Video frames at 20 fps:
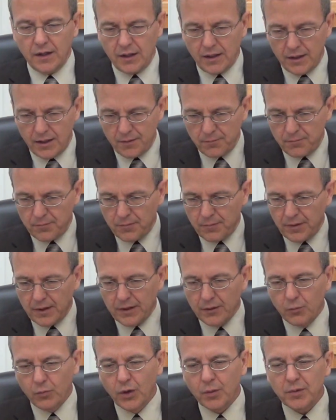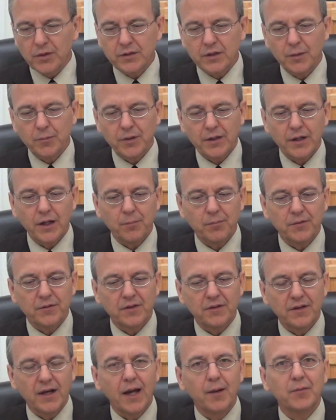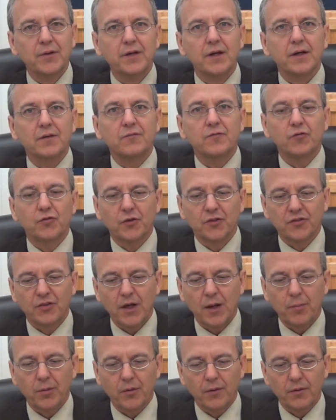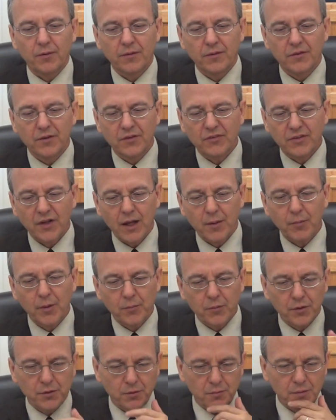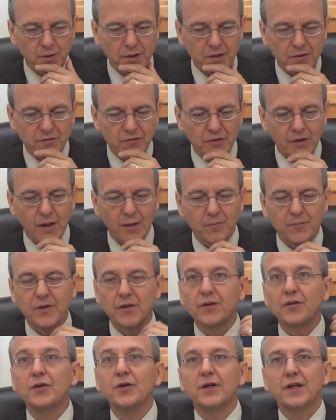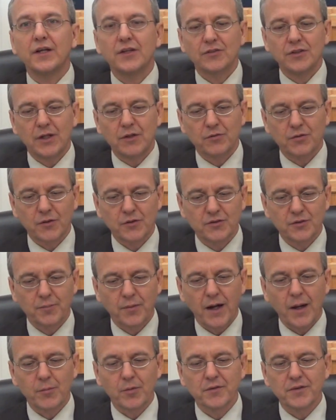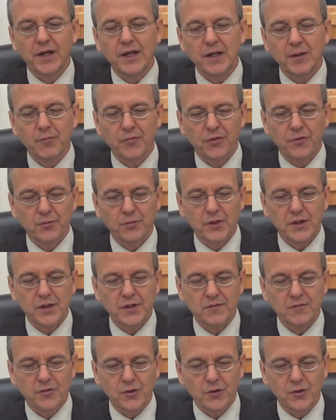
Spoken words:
and a woman coming up at the time of the end. For example, this time I'm going to read from the New King James Version of the Bible, Nahum 3,